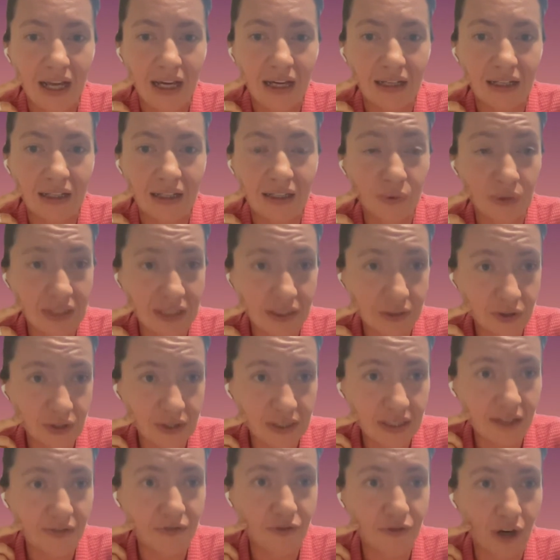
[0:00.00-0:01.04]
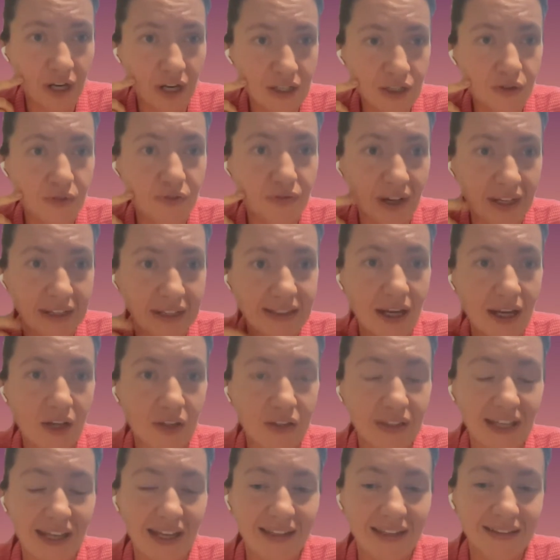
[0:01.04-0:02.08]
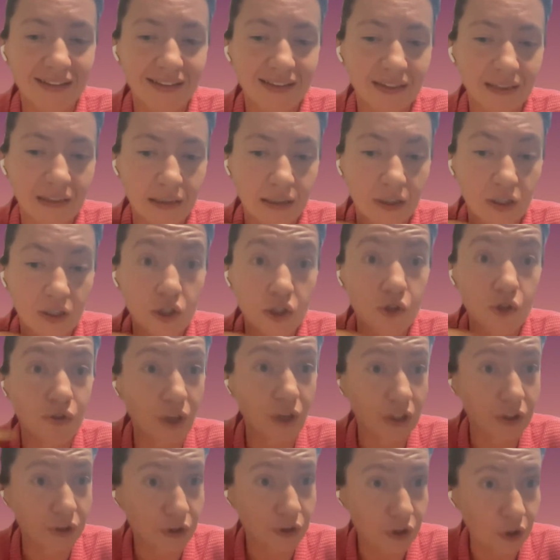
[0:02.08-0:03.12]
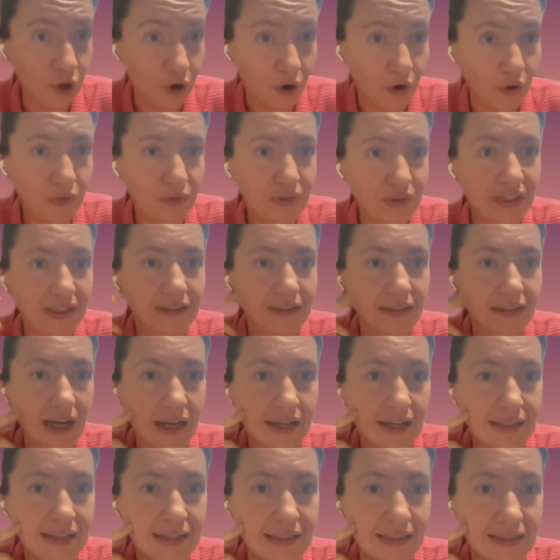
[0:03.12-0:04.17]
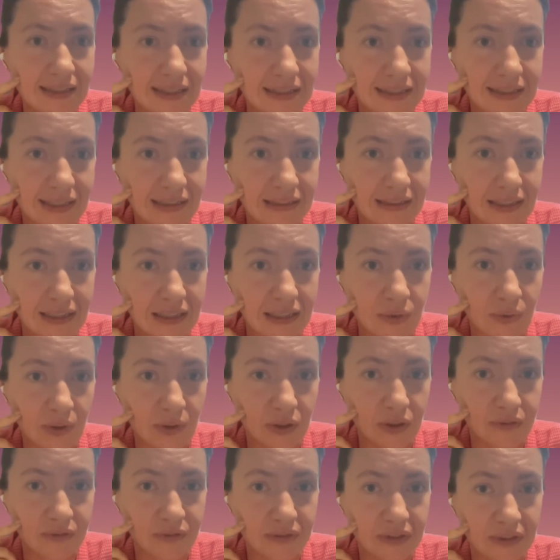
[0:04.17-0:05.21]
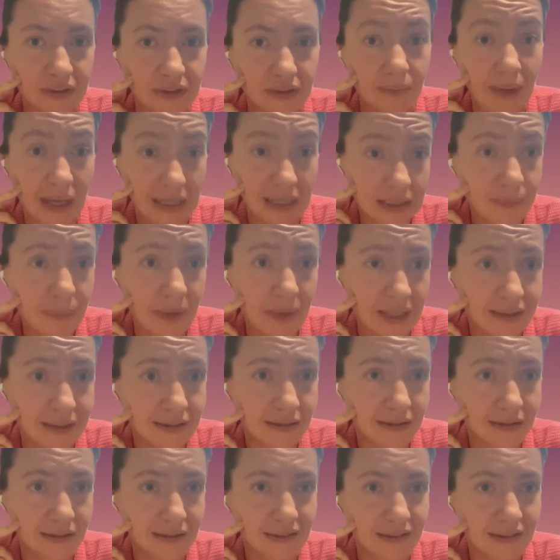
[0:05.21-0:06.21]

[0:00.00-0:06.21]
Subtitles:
It was interesting for us to find out that girls do not know that ICT sector is one of the best paid